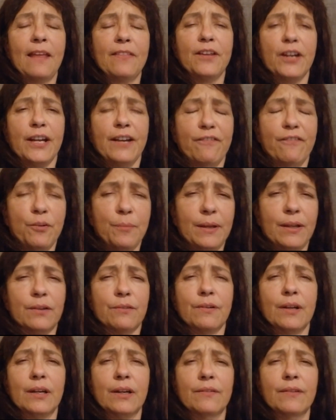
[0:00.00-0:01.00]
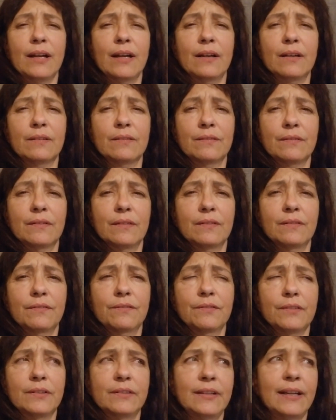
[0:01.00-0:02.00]
they're giving me the
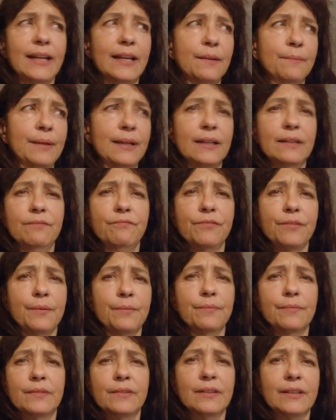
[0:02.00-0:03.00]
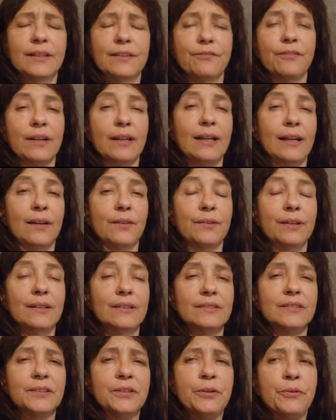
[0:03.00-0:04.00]
runaround, taking me from to different
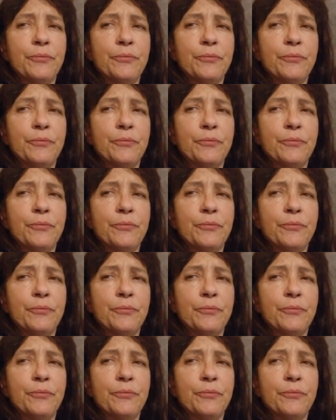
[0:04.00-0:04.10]
counties,